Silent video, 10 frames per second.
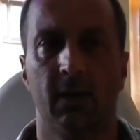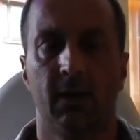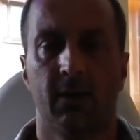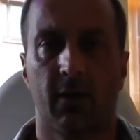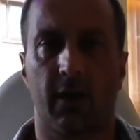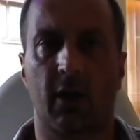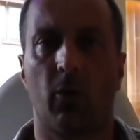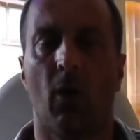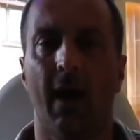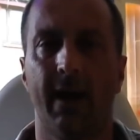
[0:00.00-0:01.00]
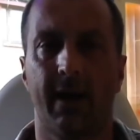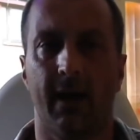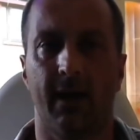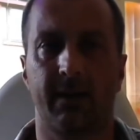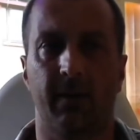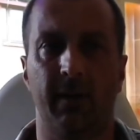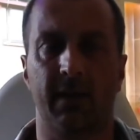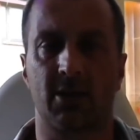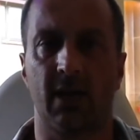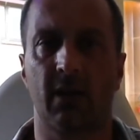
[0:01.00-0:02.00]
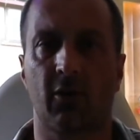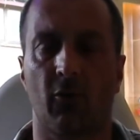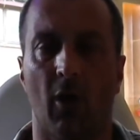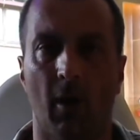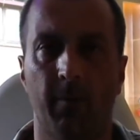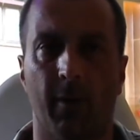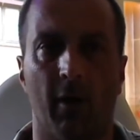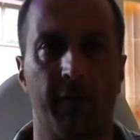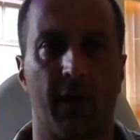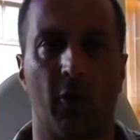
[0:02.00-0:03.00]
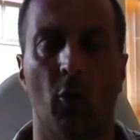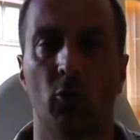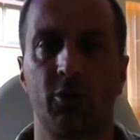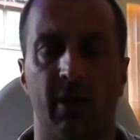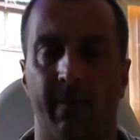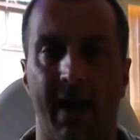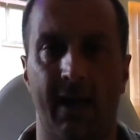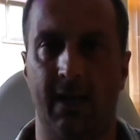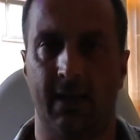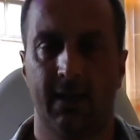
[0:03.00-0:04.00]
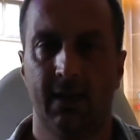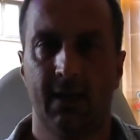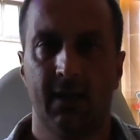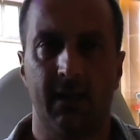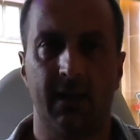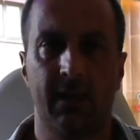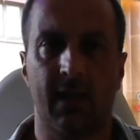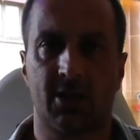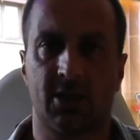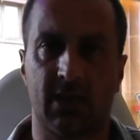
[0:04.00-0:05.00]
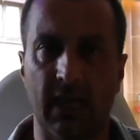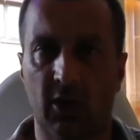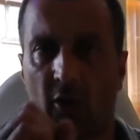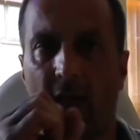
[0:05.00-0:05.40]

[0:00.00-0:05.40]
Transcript: They require it to be the central hub of their whole shebang. They need this central